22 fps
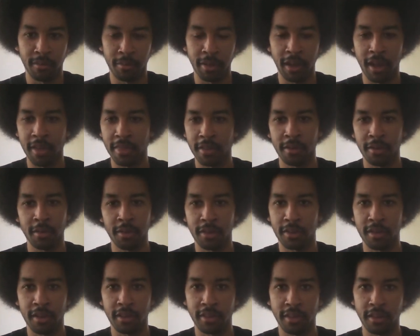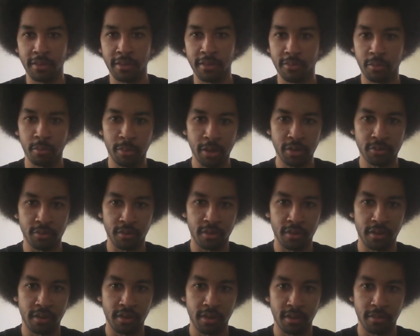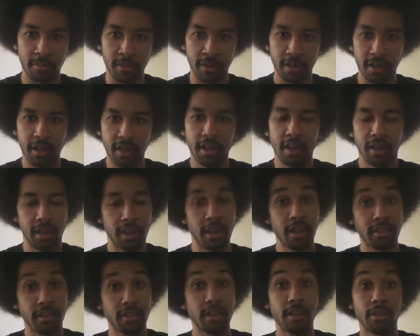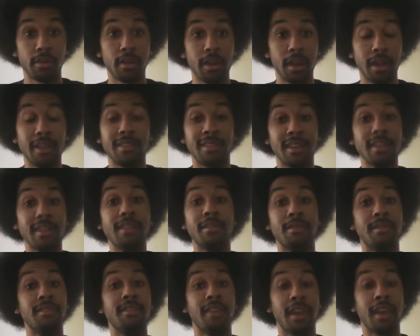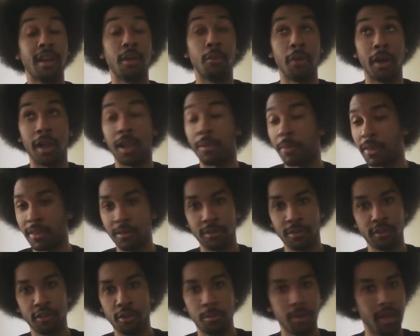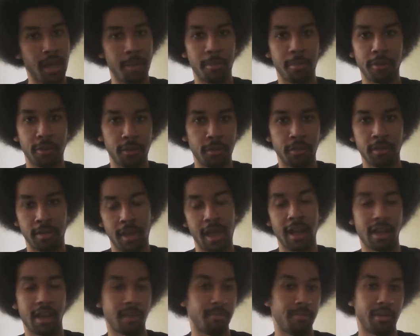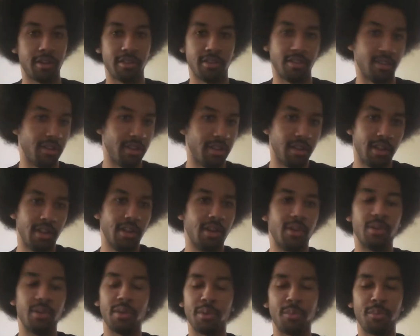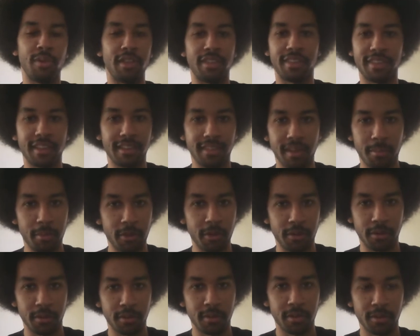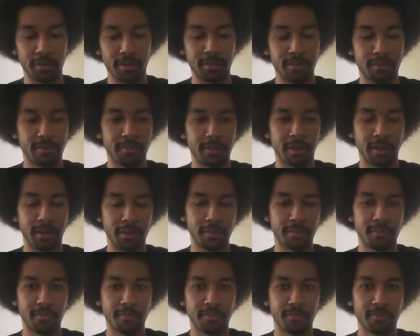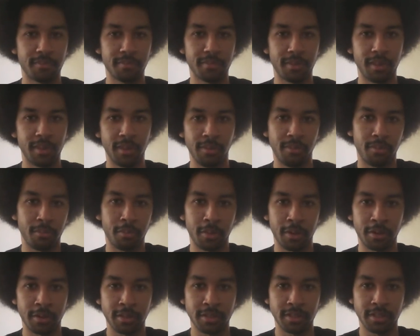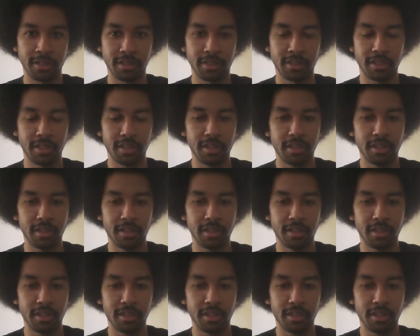I mean, I've always thought Scenes from Marriage was the longest, but yeah, Tanner 88 did take a while. I mean, there's so many episodes of that compared to only 6 episodes of Scenes from Marriage.